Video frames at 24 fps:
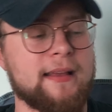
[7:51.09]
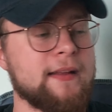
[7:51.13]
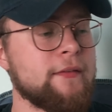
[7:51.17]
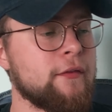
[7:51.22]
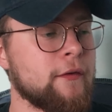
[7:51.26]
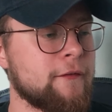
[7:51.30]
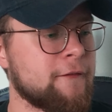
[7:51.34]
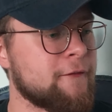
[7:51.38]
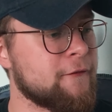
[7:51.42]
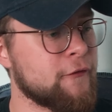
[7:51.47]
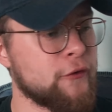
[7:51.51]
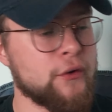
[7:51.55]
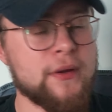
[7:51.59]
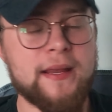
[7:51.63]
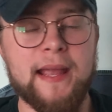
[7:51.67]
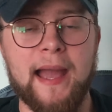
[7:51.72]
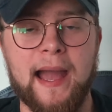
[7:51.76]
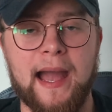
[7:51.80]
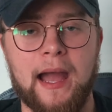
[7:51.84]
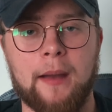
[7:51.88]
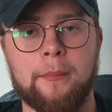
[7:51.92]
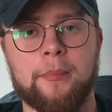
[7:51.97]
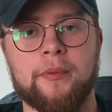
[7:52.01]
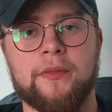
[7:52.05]
It's a free
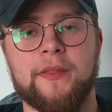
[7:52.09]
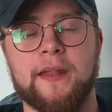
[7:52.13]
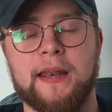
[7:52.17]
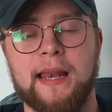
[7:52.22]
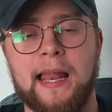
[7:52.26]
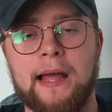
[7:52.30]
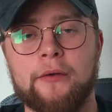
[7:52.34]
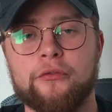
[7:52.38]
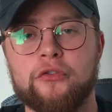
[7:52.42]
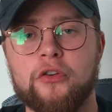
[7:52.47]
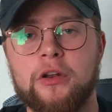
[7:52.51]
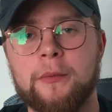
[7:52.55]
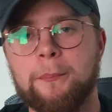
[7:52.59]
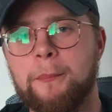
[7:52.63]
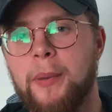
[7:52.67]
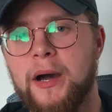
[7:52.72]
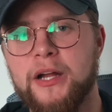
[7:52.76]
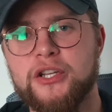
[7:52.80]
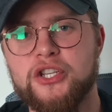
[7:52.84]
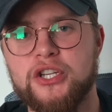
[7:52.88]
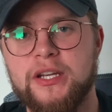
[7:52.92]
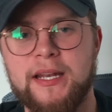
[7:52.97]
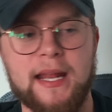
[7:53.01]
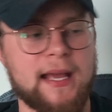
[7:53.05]
app that allows you to
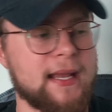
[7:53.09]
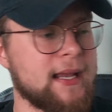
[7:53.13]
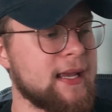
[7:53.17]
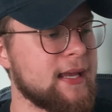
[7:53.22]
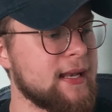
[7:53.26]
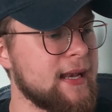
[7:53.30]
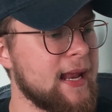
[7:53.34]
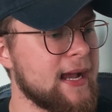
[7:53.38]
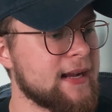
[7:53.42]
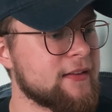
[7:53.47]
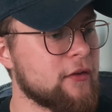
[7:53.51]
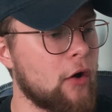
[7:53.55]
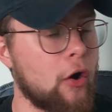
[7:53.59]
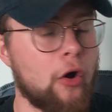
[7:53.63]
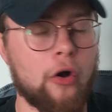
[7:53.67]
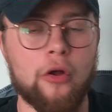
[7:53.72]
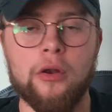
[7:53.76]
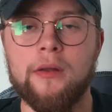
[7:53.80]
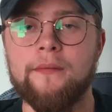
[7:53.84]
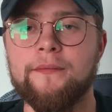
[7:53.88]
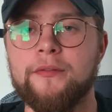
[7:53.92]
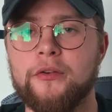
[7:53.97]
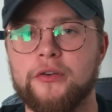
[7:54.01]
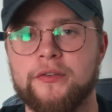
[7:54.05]
budget and connect
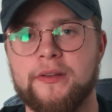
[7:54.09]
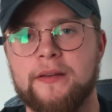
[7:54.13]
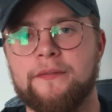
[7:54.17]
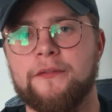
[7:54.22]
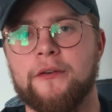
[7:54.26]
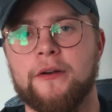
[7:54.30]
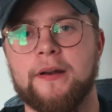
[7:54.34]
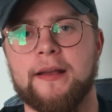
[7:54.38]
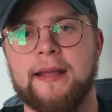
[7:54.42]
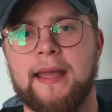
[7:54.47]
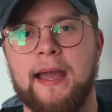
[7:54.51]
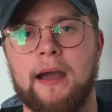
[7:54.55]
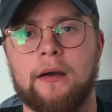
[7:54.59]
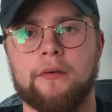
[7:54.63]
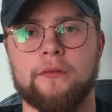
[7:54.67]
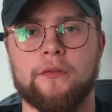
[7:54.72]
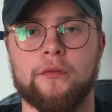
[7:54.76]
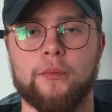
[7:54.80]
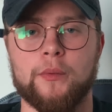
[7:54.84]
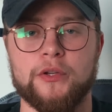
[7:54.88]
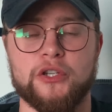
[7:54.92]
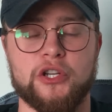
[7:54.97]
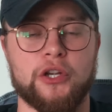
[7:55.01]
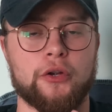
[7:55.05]
all of your different
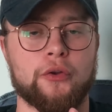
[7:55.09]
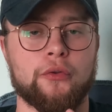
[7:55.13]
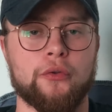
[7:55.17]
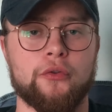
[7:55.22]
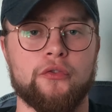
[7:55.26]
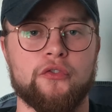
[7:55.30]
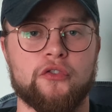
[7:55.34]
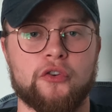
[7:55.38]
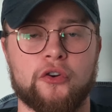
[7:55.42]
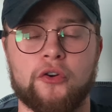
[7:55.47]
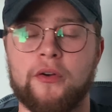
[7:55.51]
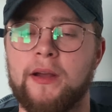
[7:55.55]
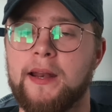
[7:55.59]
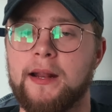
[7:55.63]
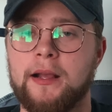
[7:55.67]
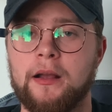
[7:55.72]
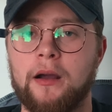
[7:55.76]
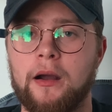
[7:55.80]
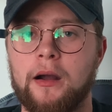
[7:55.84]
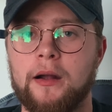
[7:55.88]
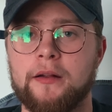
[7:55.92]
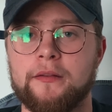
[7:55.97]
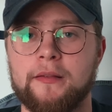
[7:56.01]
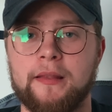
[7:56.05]
accounts, which includes your credit
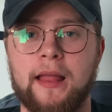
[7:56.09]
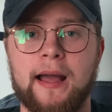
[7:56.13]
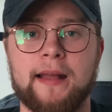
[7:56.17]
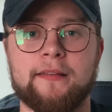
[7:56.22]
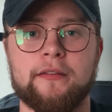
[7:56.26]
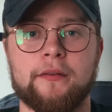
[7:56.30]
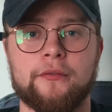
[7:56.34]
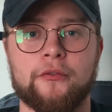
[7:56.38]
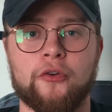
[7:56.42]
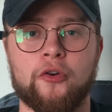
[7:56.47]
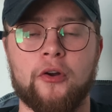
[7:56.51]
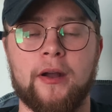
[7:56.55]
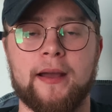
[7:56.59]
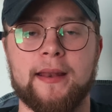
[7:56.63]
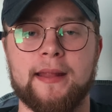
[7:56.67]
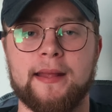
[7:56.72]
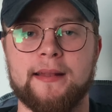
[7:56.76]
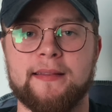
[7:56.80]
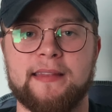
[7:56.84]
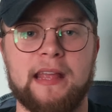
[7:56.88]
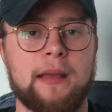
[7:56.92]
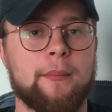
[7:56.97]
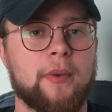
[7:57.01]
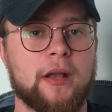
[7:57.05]
card, lines of
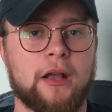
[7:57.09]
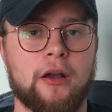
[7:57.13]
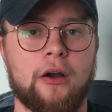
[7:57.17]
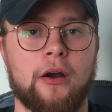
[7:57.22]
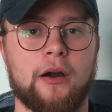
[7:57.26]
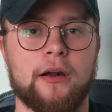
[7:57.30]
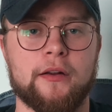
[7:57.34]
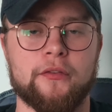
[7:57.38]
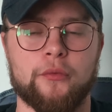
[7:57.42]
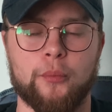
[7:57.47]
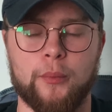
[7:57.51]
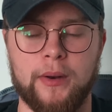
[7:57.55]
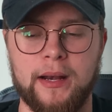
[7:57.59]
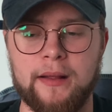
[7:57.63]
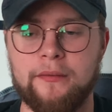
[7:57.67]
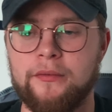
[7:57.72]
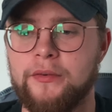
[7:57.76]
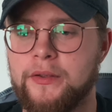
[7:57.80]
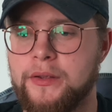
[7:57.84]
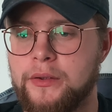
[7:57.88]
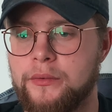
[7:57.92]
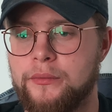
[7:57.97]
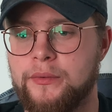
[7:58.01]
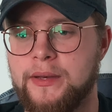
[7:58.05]
credit, debit cards, whatever
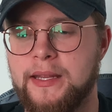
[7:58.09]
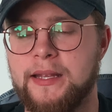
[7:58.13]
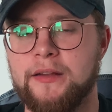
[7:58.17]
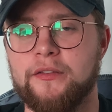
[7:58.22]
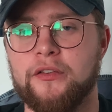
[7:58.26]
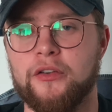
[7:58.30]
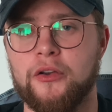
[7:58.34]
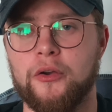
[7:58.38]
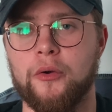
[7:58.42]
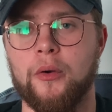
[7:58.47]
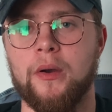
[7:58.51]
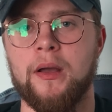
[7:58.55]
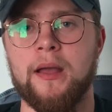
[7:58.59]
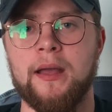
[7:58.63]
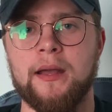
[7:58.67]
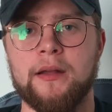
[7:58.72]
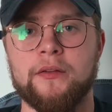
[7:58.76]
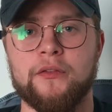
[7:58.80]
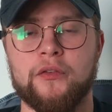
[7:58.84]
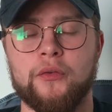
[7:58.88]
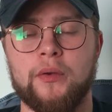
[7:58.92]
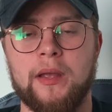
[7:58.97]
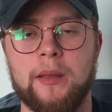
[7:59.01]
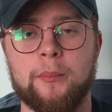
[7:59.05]
you need to
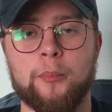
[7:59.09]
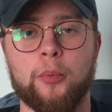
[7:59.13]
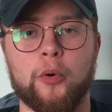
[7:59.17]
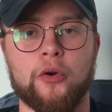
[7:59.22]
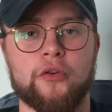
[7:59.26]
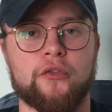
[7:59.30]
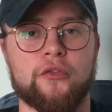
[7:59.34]
import